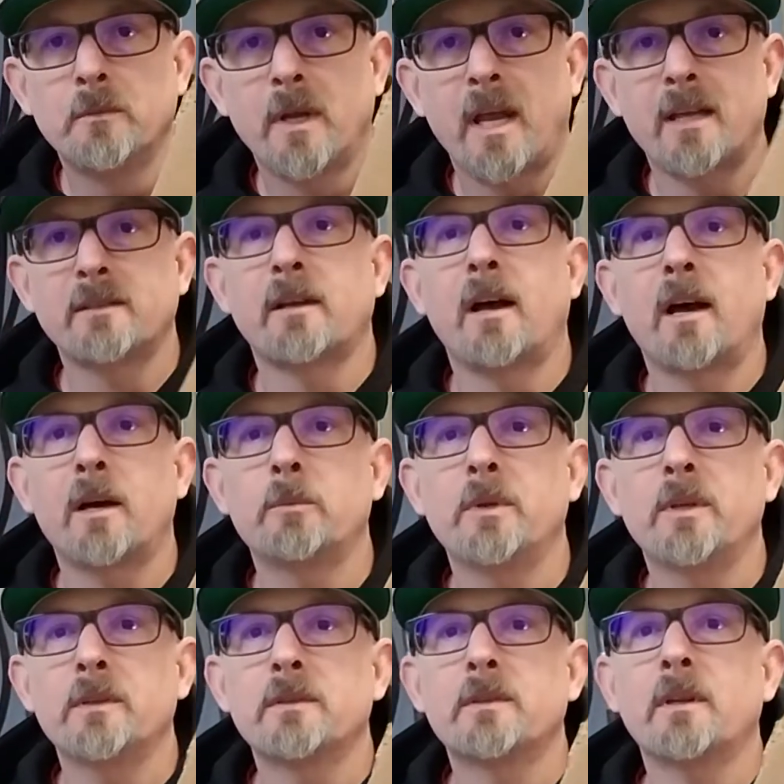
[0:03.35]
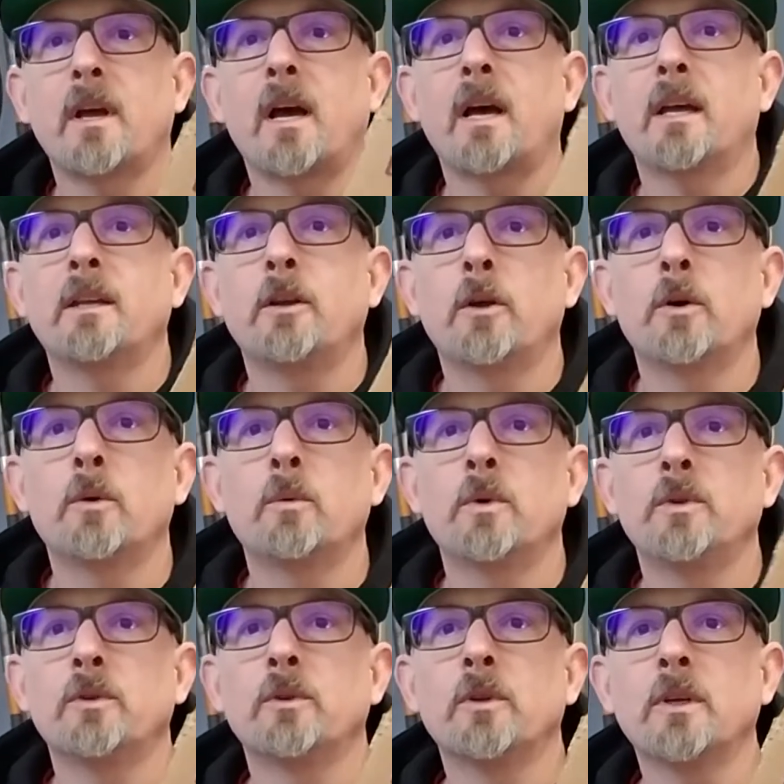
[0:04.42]
As a hobbyist, I know when
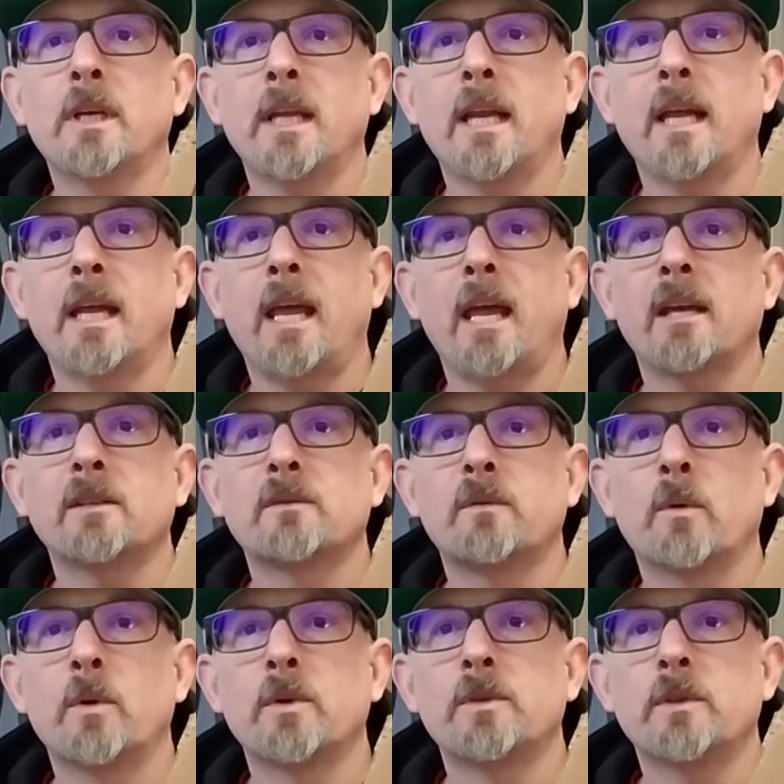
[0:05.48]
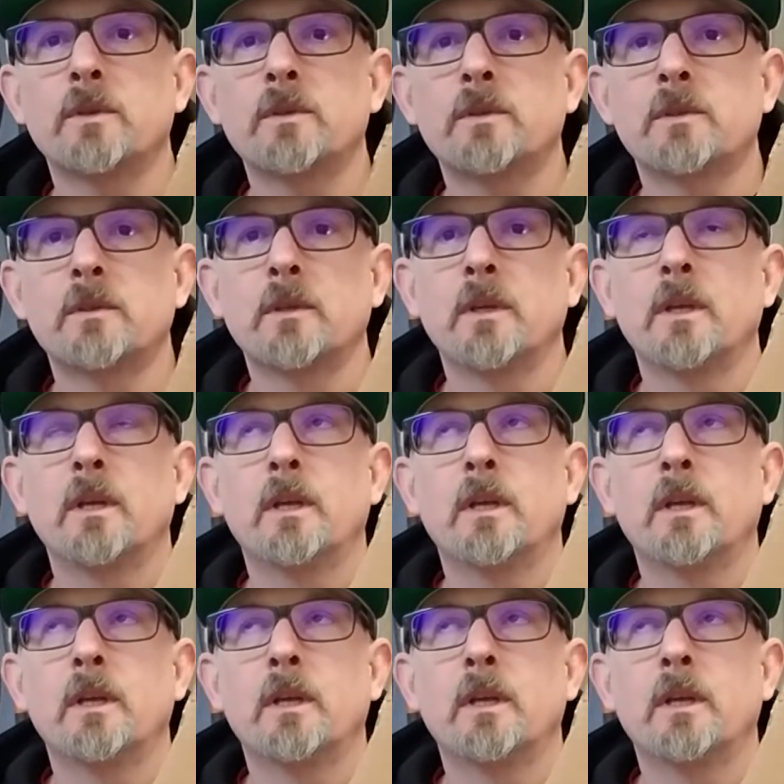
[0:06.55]
you're looking at gas forges